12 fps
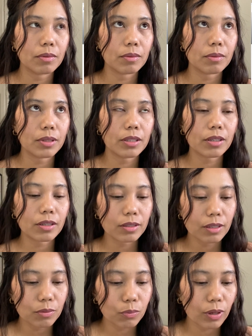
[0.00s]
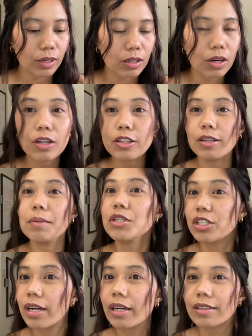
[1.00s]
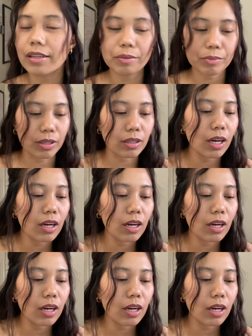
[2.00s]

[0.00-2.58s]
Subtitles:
what do you call that one? Hold on, let me check the email.